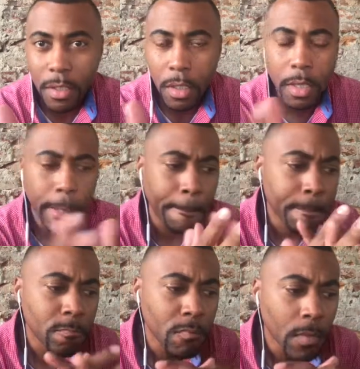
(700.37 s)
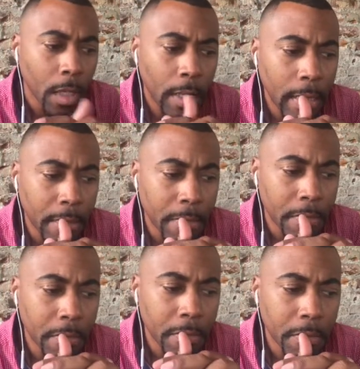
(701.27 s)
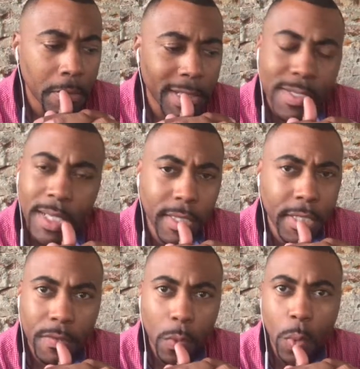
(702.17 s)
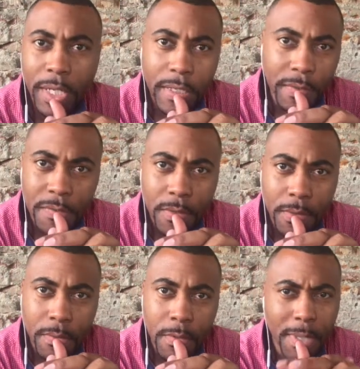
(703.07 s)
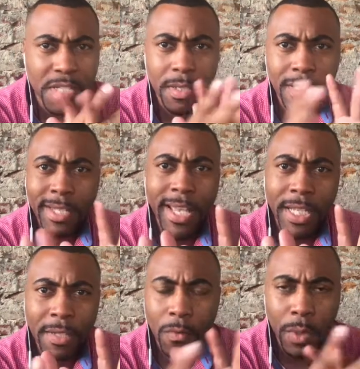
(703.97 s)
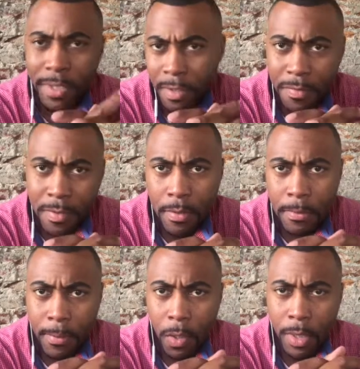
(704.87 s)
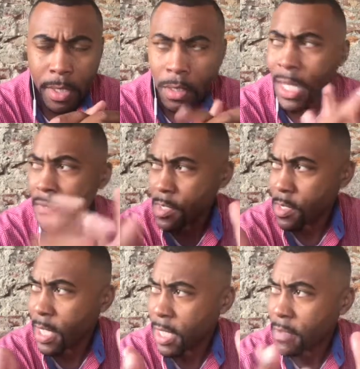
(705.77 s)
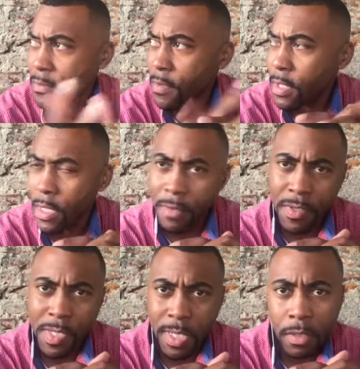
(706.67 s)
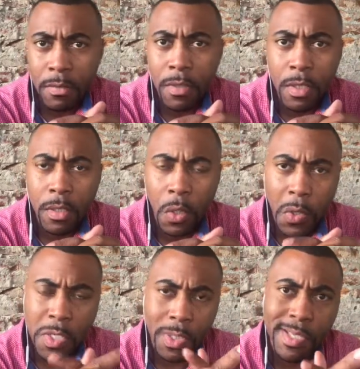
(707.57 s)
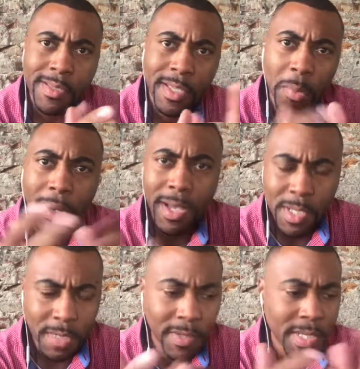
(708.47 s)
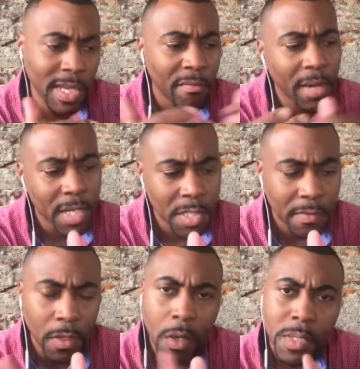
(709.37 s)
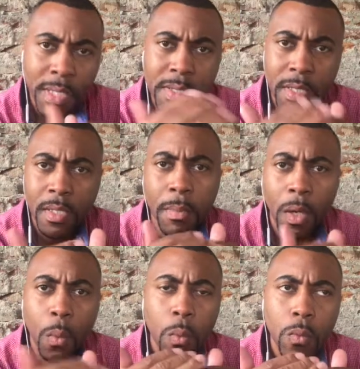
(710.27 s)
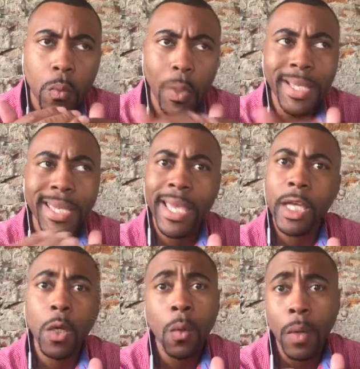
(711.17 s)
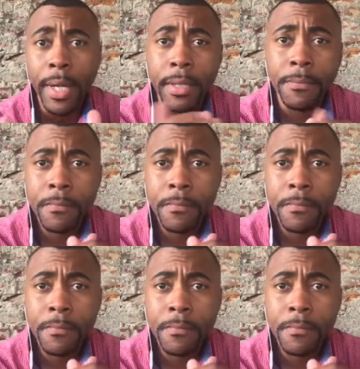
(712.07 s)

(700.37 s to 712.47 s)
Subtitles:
All right. Let's not think of the what ifs, especially the negative what ifs. All right. Life is negative in of itself. All right. So let's think positive. Let's have positive thoughts, and let's think about what can go right.